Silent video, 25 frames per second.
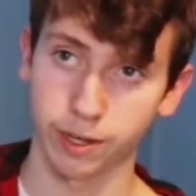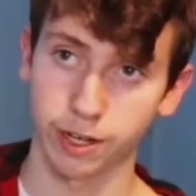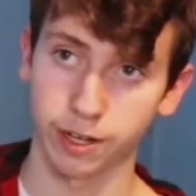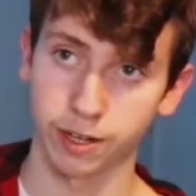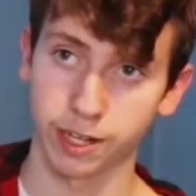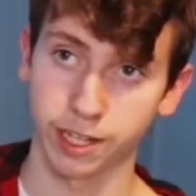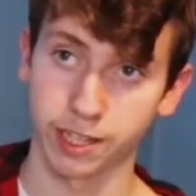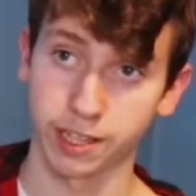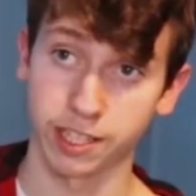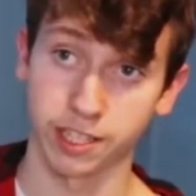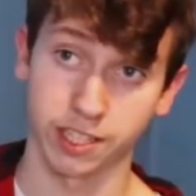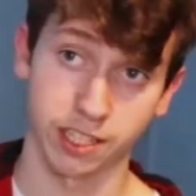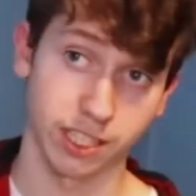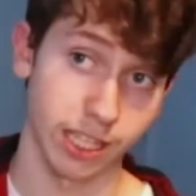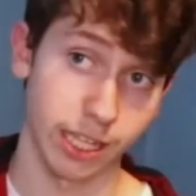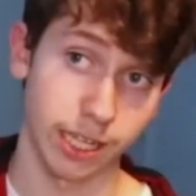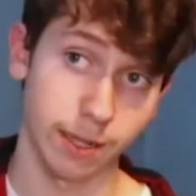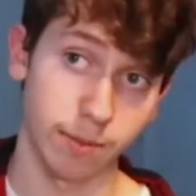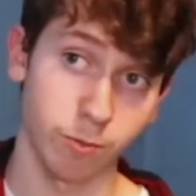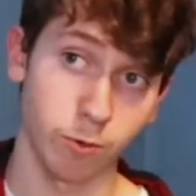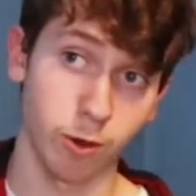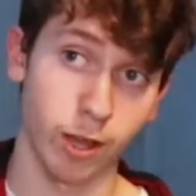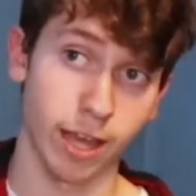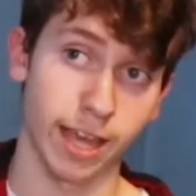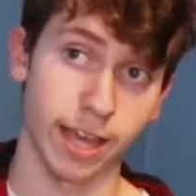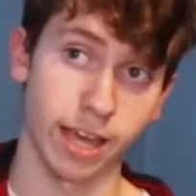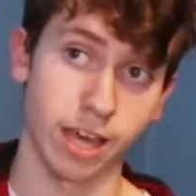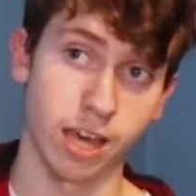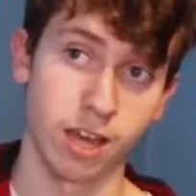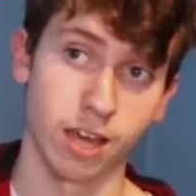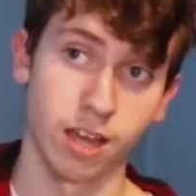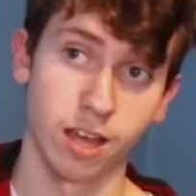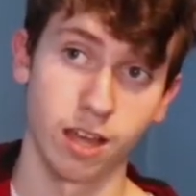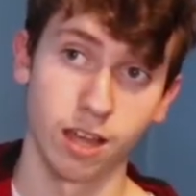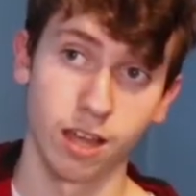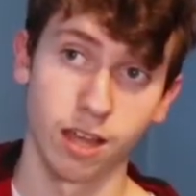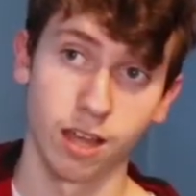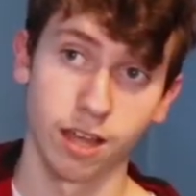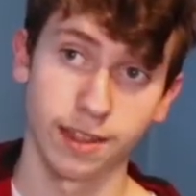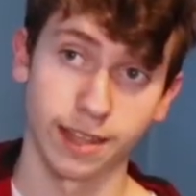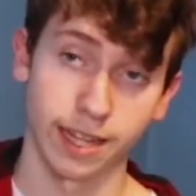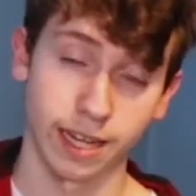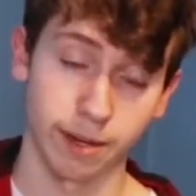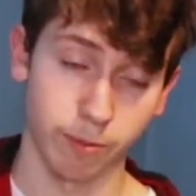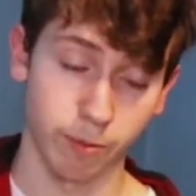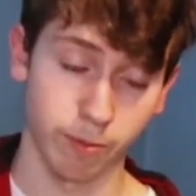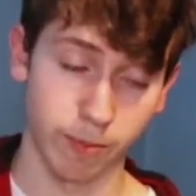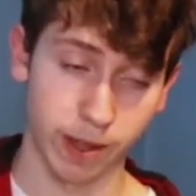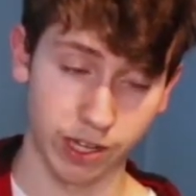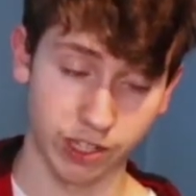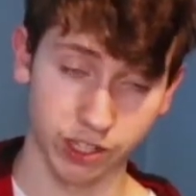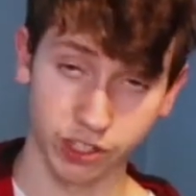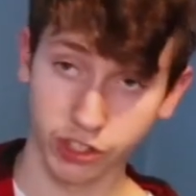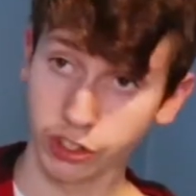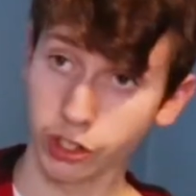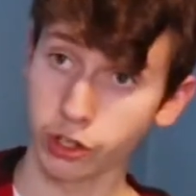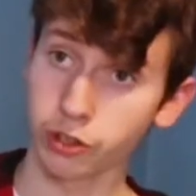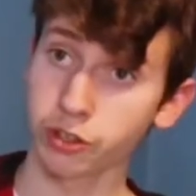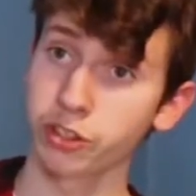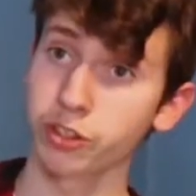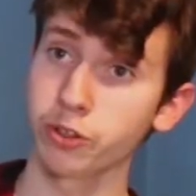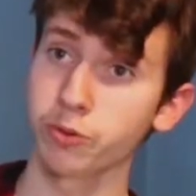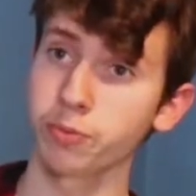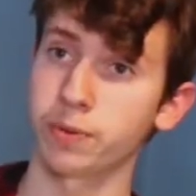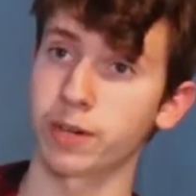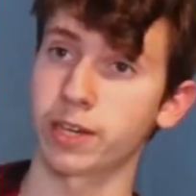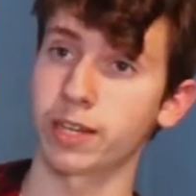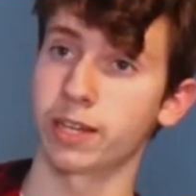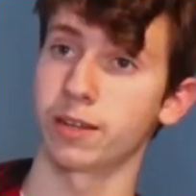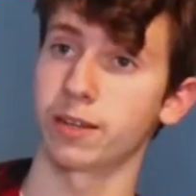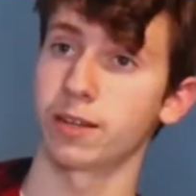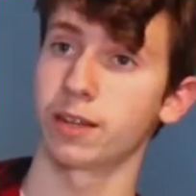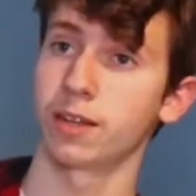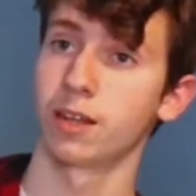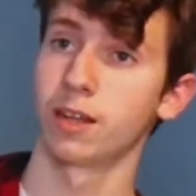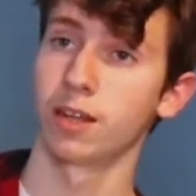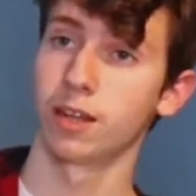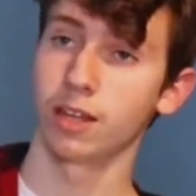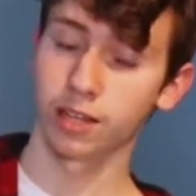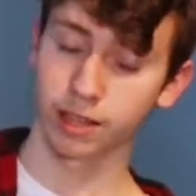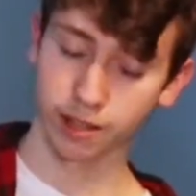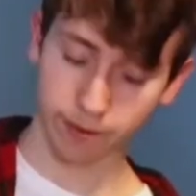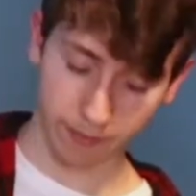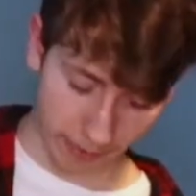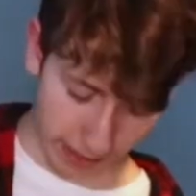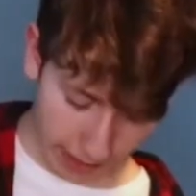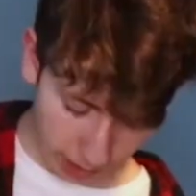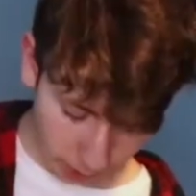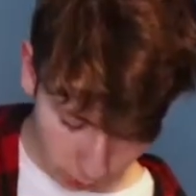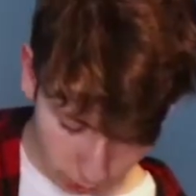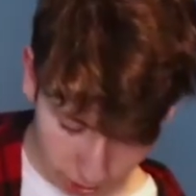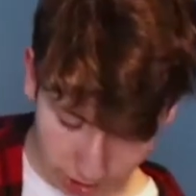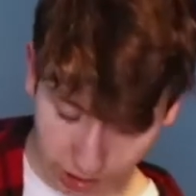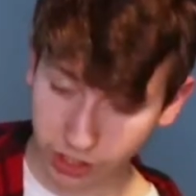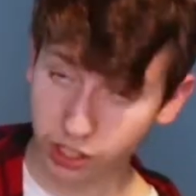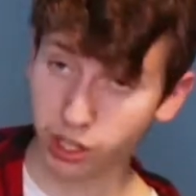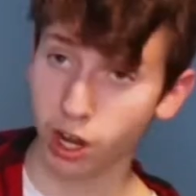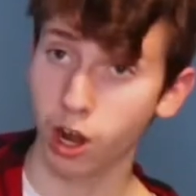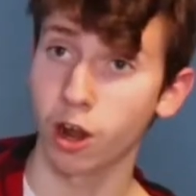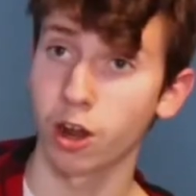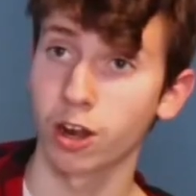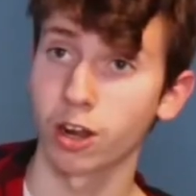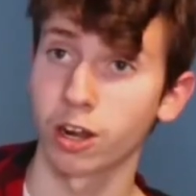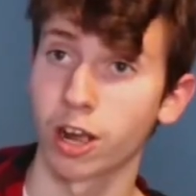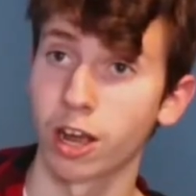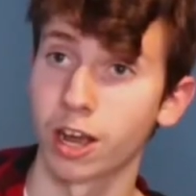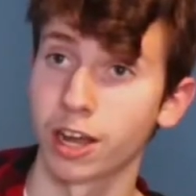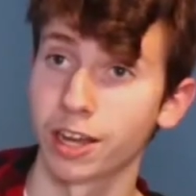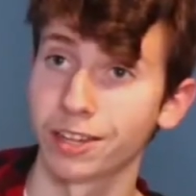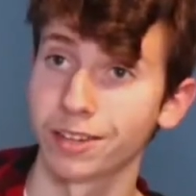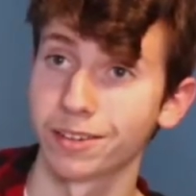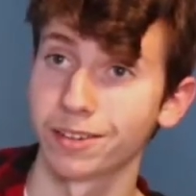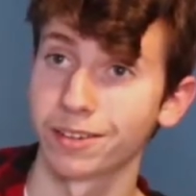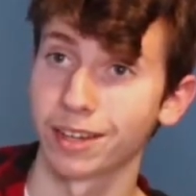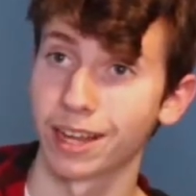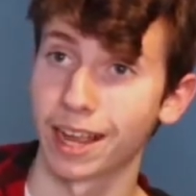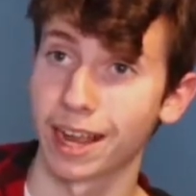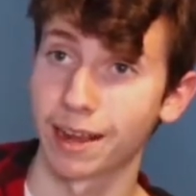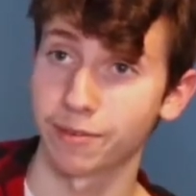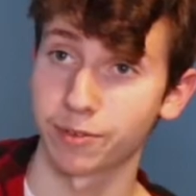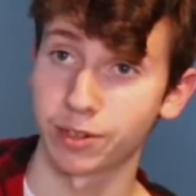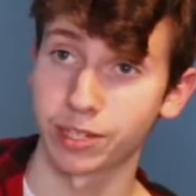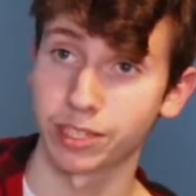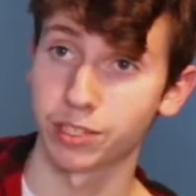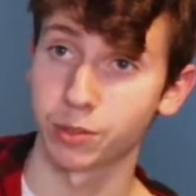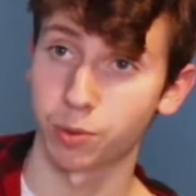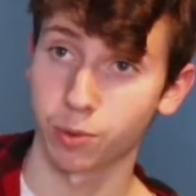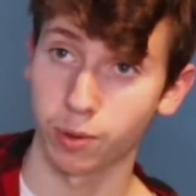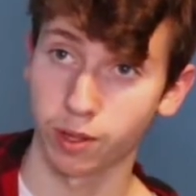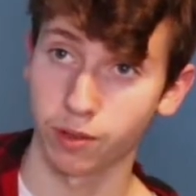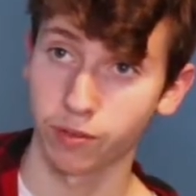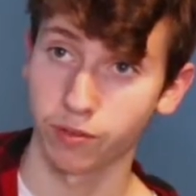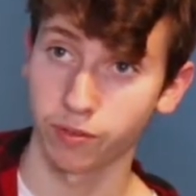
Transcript: in the same way that I'm about to show you, but the main ones are on every 12th